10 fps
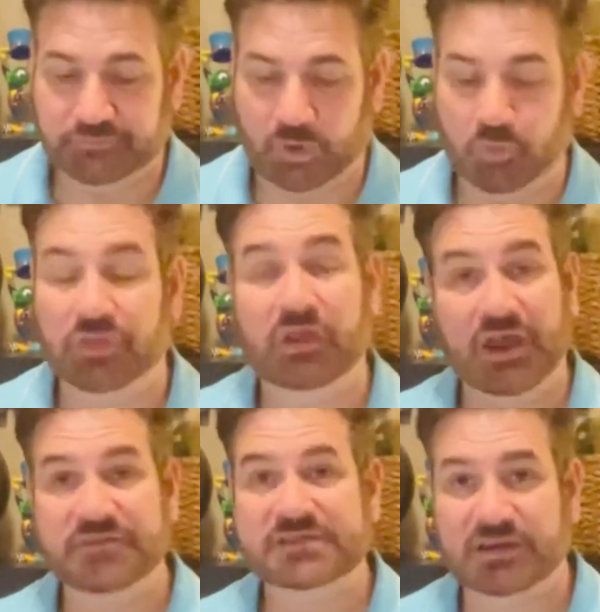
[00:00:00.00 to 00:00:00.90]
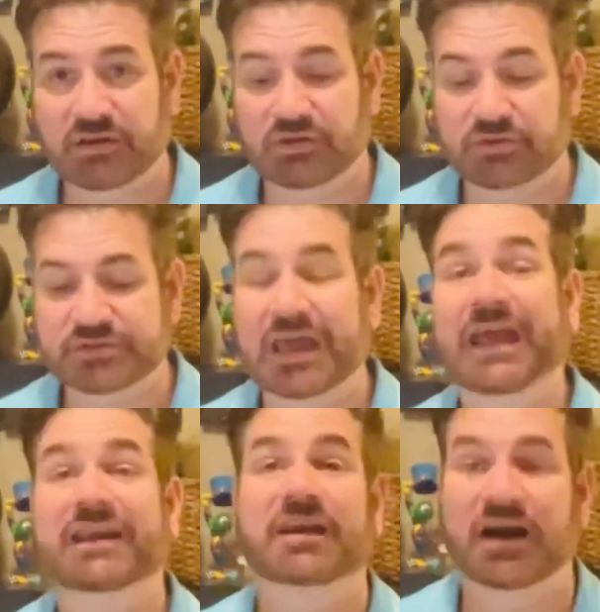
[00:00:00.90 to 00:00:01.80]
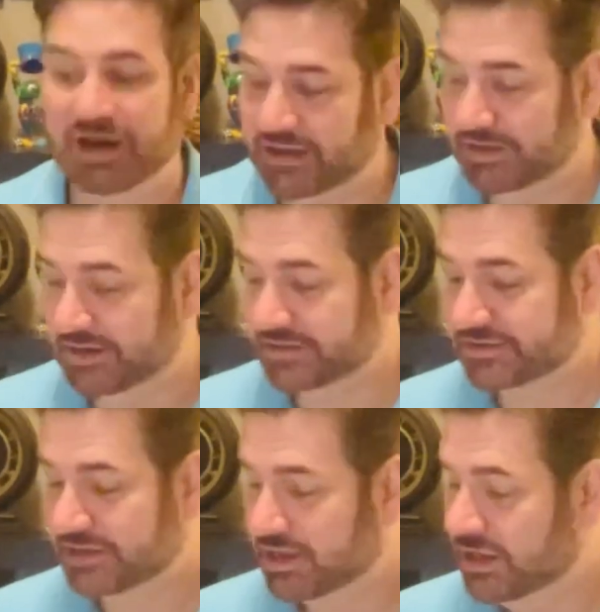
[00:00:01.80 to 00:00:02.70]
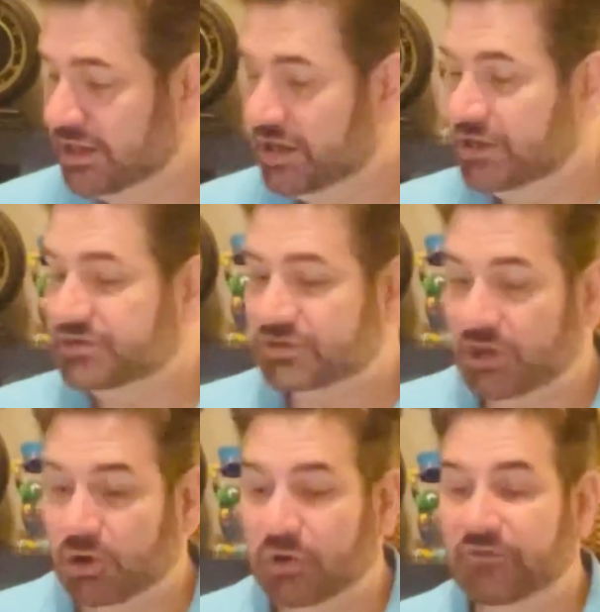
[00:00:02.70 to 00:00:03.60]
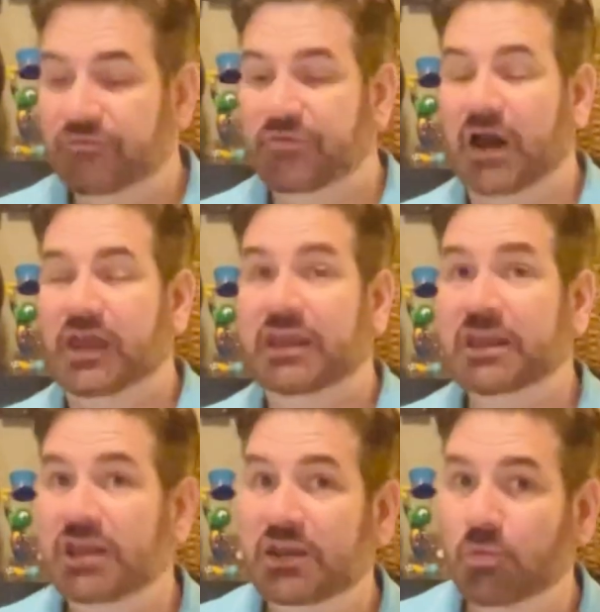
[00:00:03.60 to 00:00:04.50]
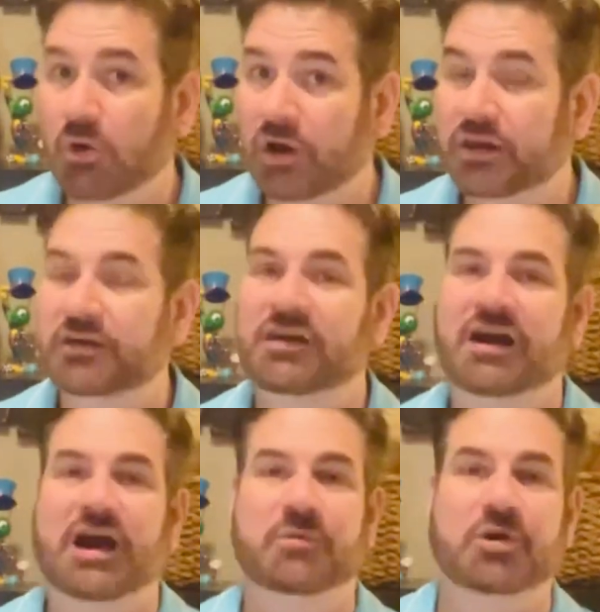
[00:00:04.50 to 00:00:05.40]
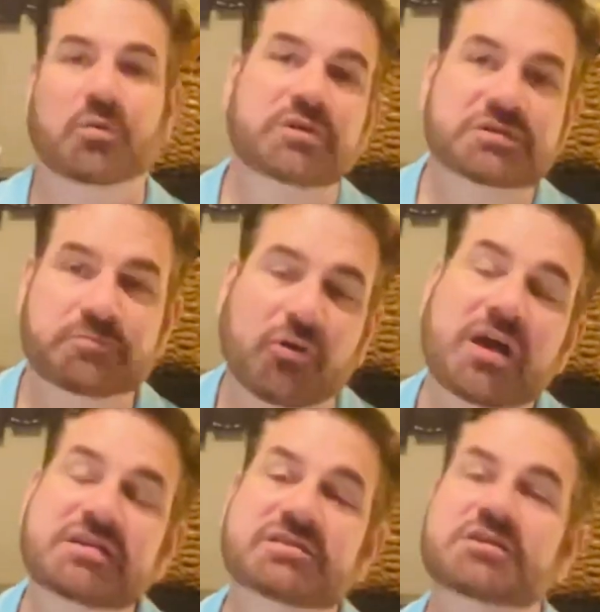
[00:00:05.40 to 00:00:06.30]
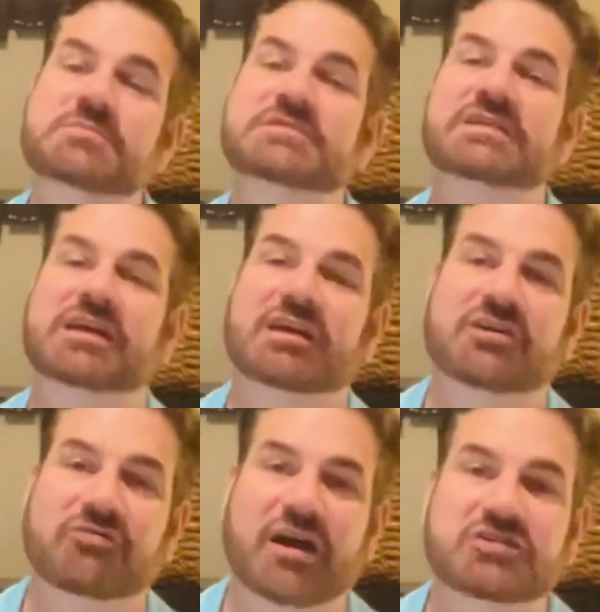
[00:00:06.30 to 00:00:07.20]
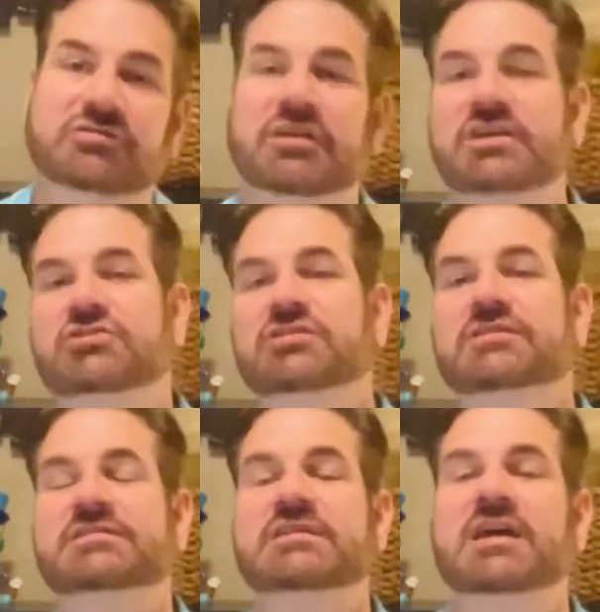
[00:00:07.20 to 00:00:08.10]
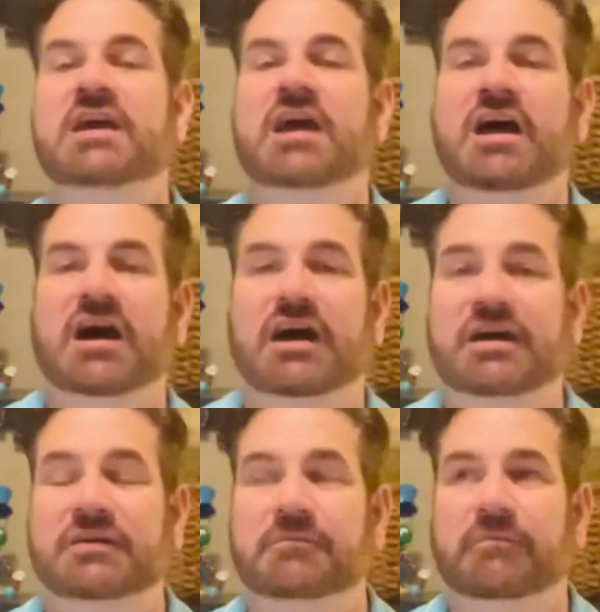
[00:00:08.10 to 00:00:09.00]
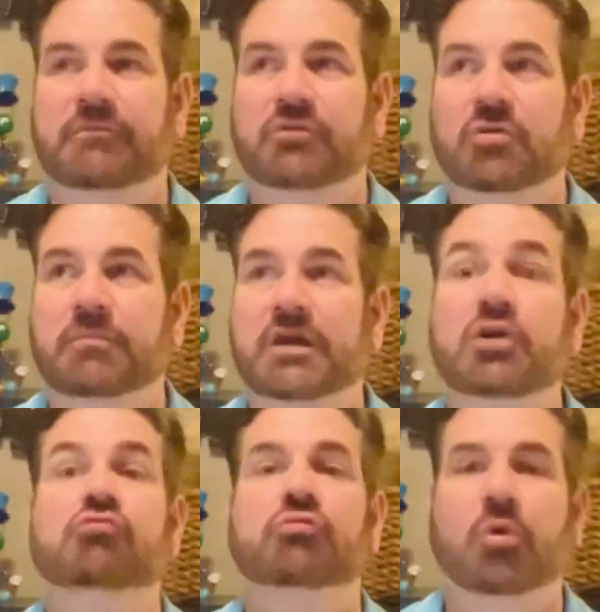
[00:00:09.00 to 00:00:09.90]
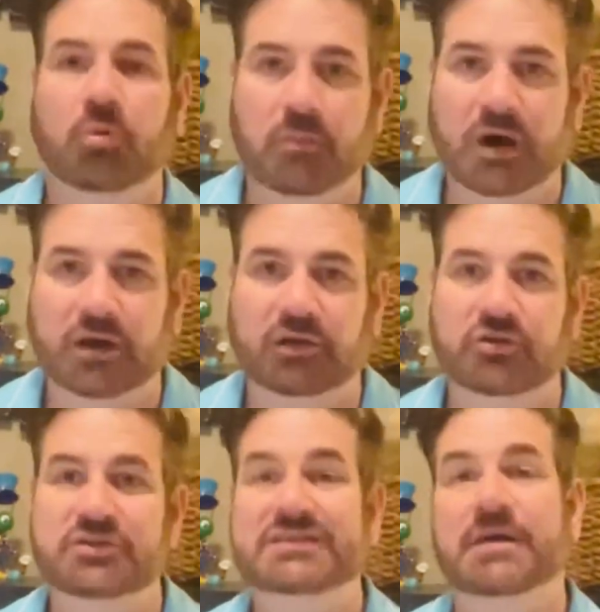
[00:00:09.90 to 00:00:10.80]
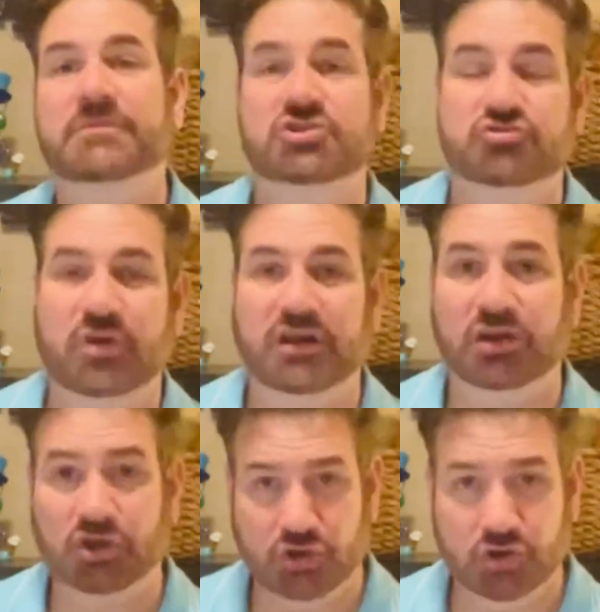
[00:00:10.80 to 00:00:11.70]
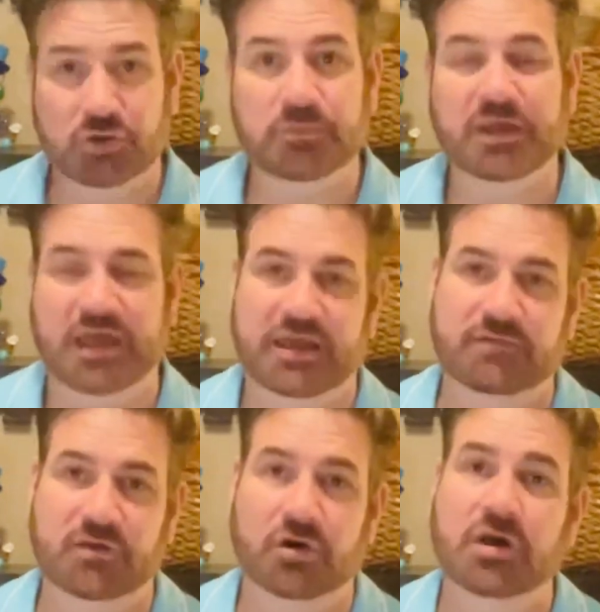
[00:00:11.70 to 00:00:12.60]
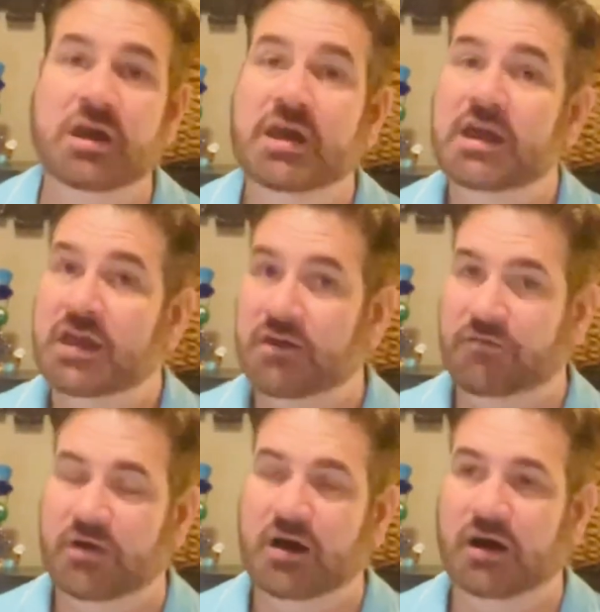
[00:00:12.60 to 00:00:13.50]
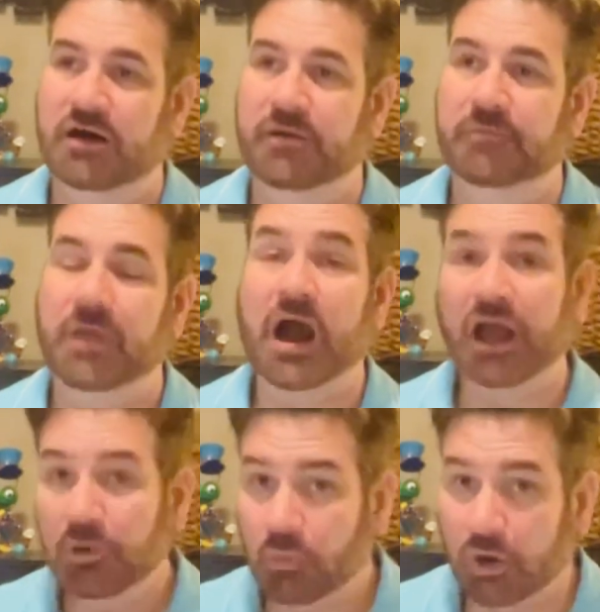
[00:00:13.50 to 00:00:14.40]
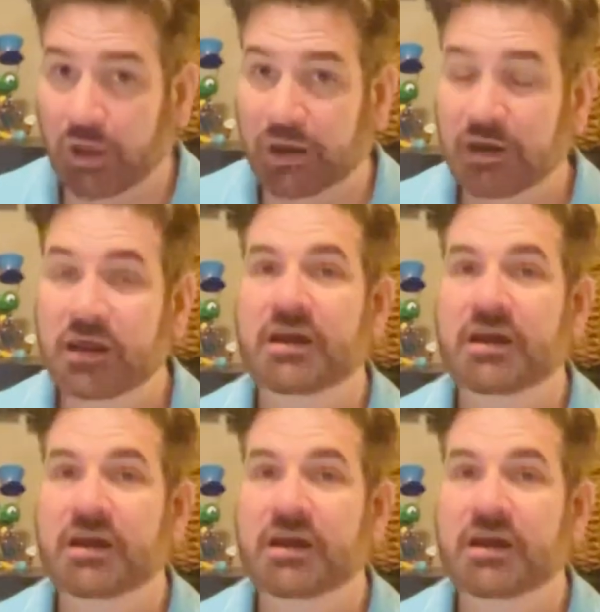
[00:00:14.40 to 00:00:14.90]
with life skills and kindness. So if he won, I would always praise him, say congratulations. Uh, you're being a role model. You're demonstrating good behavior. If I won,